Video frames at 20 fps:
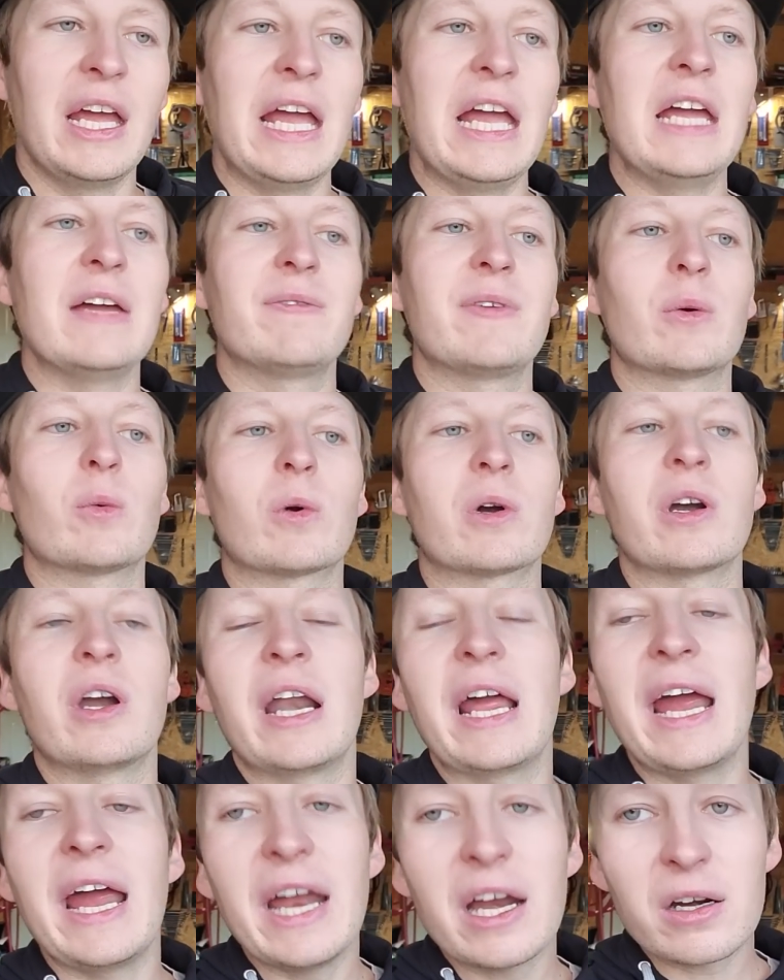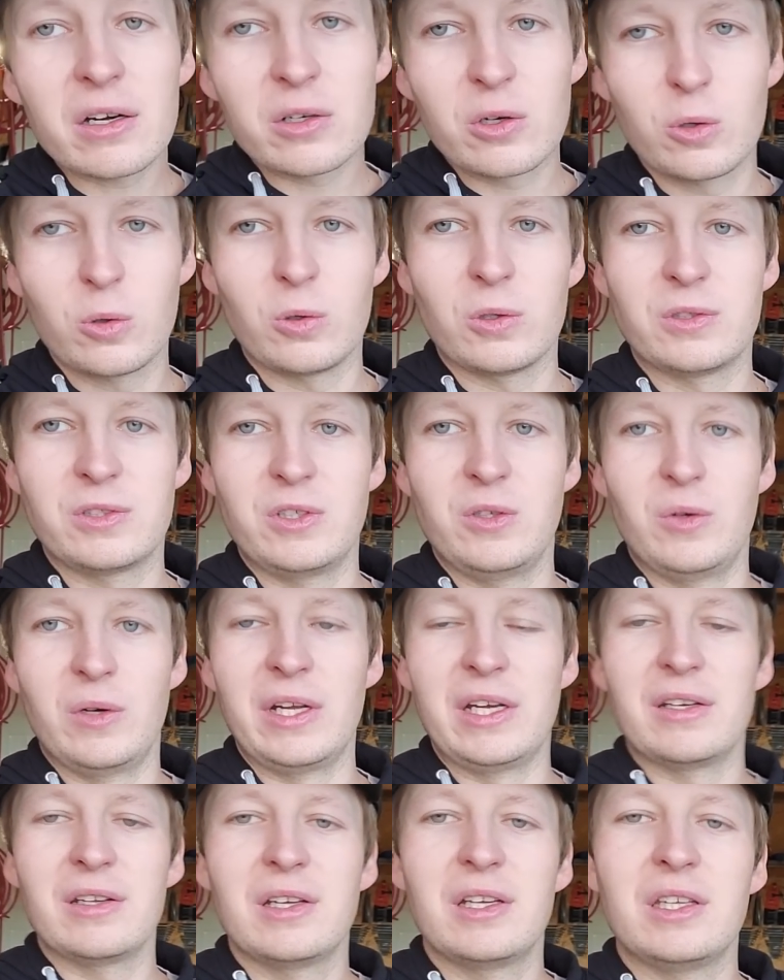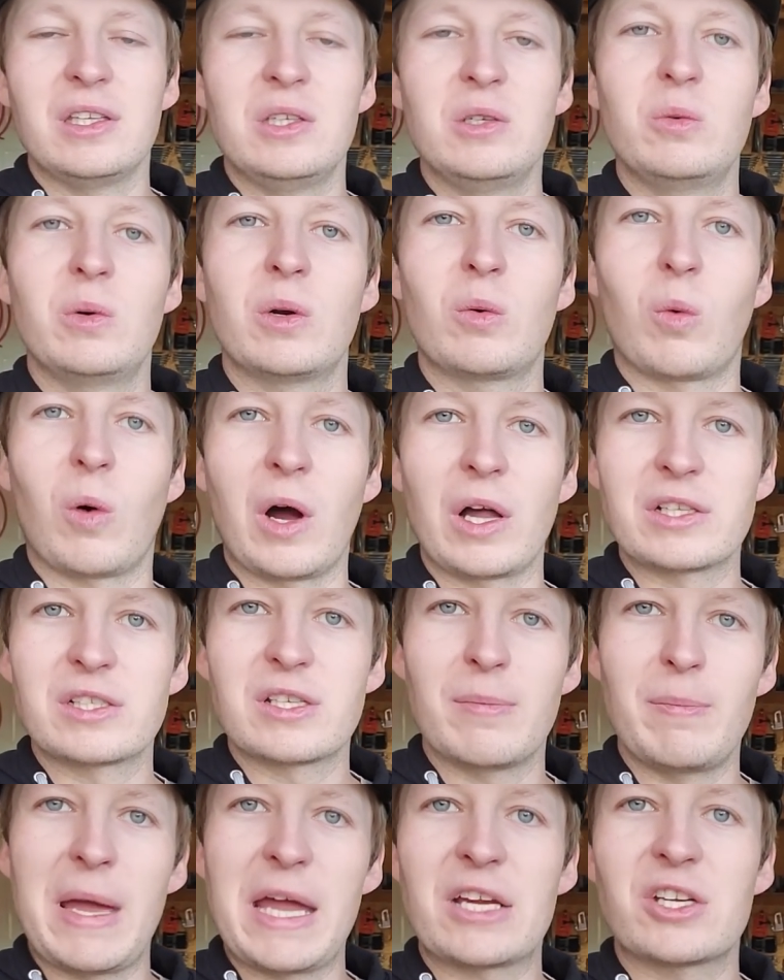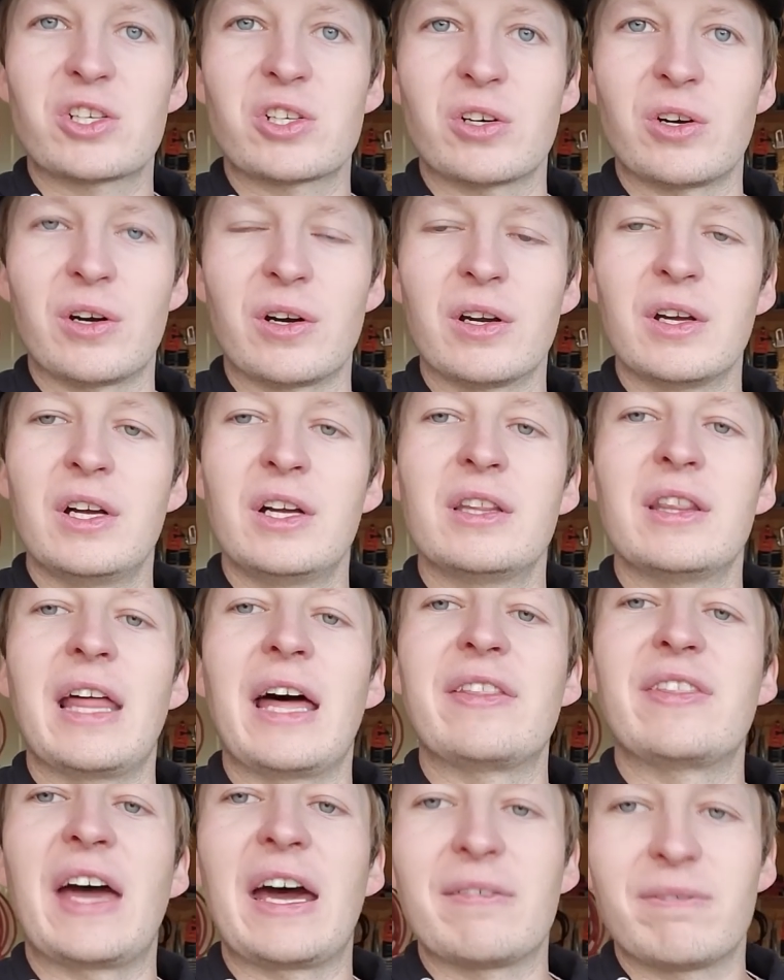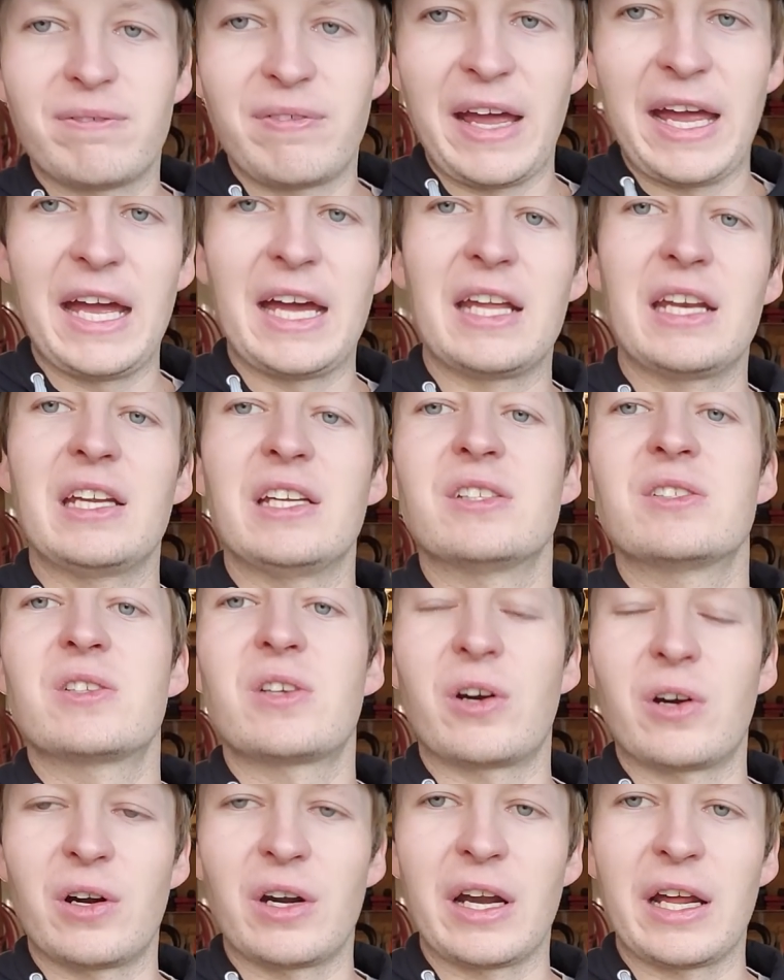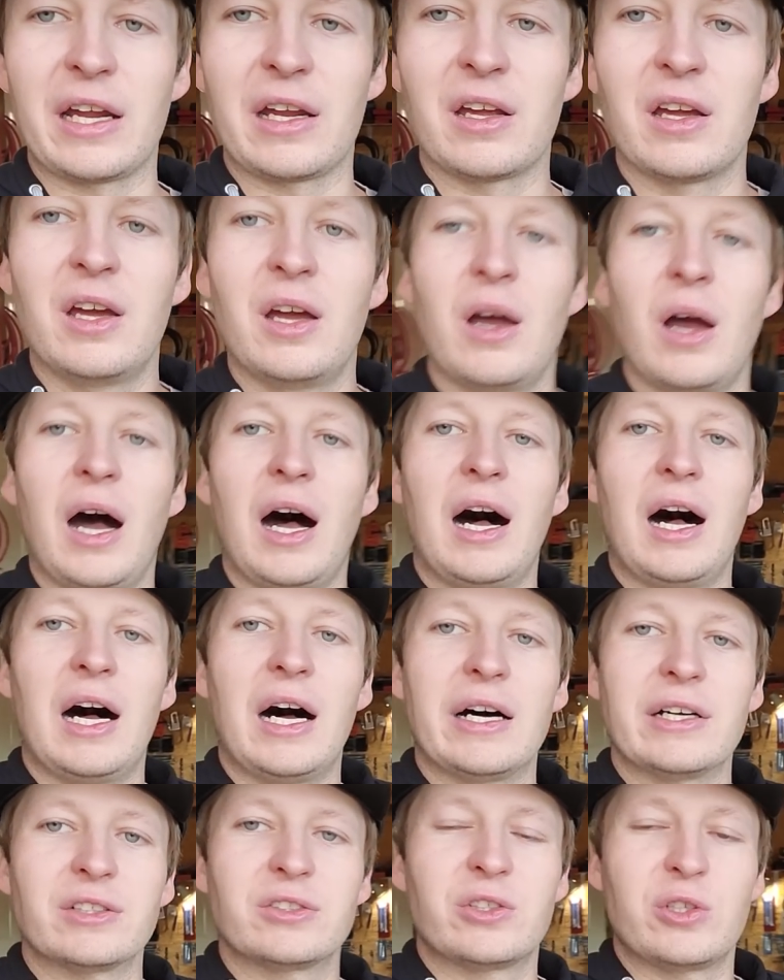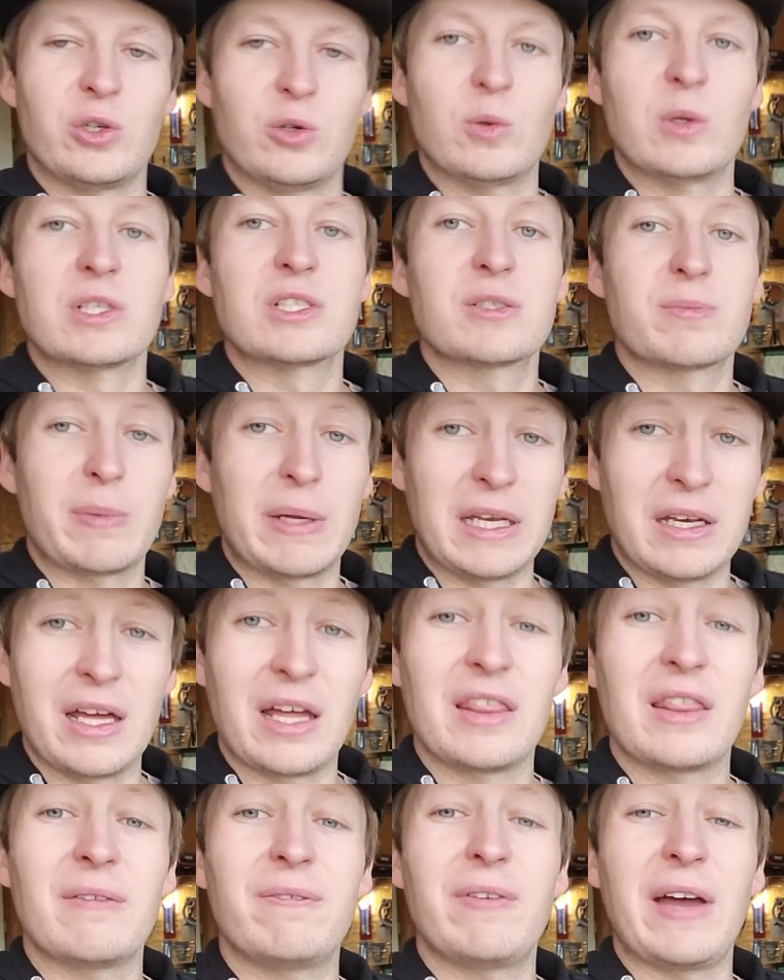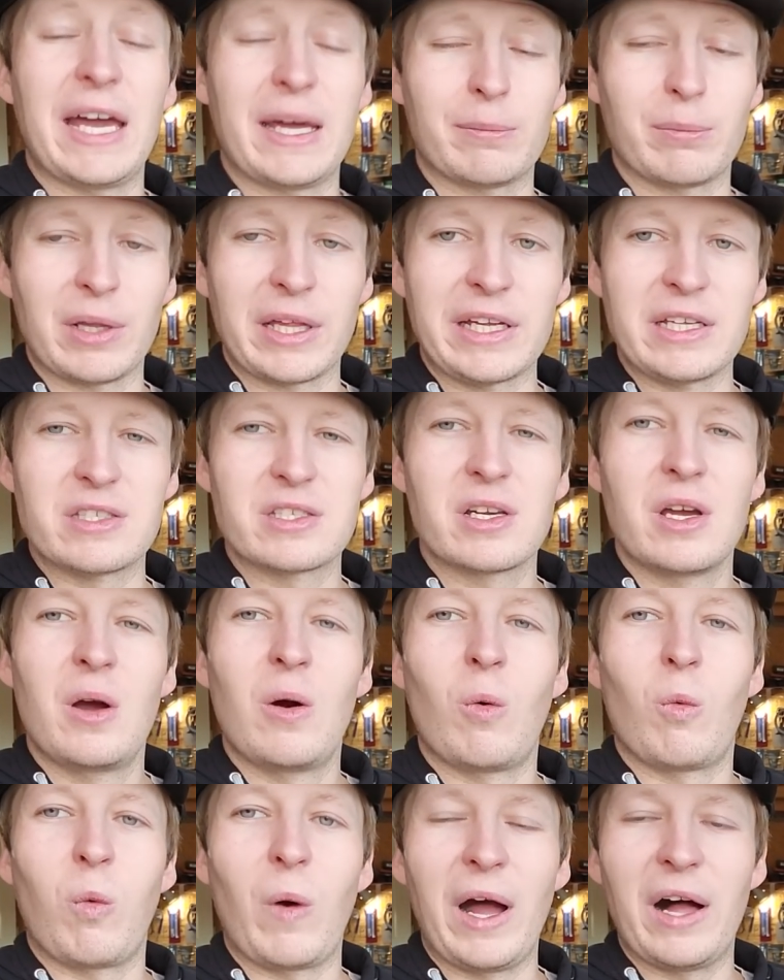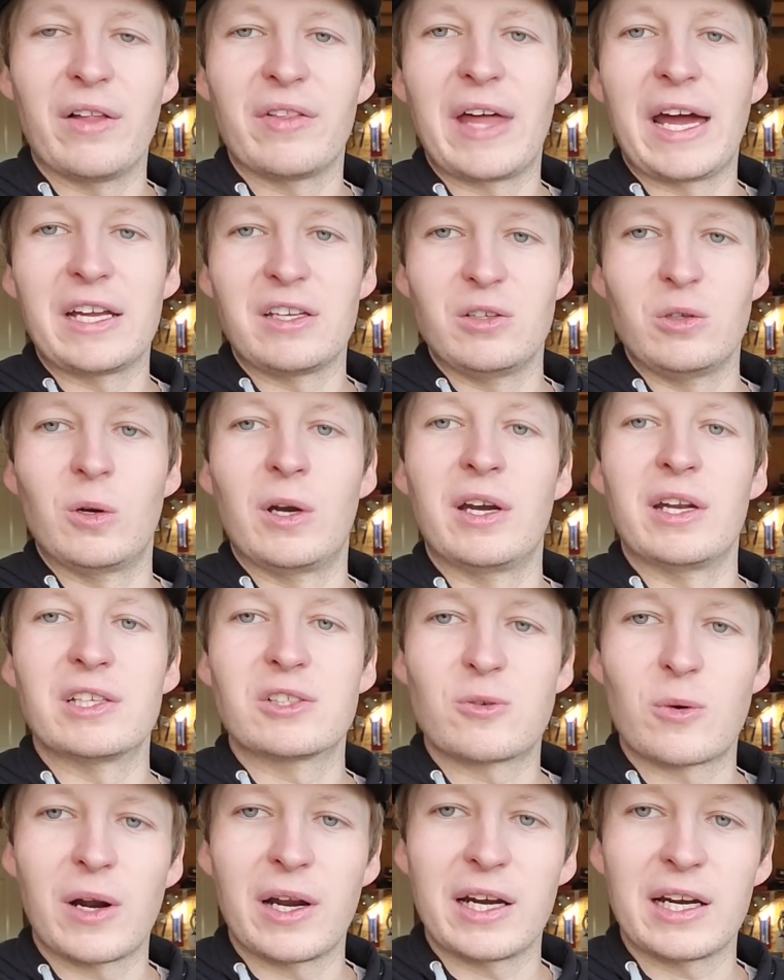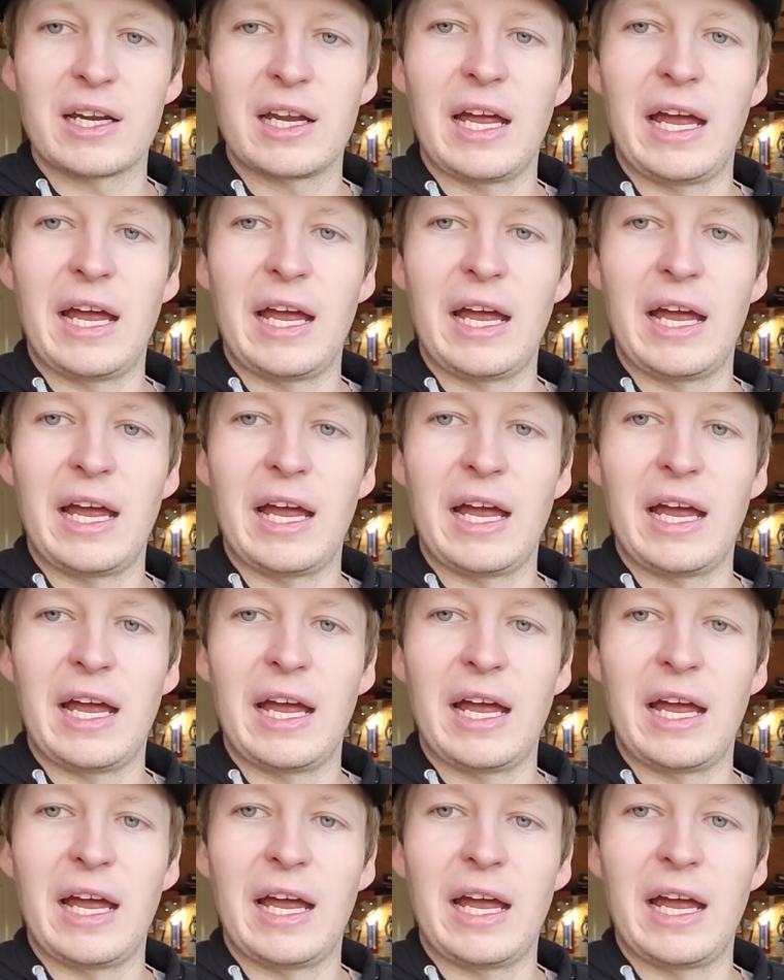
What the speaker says: If it were an air cooled unit, you would want to make sure that that fan is turning to spin the fan blades while that unit is running.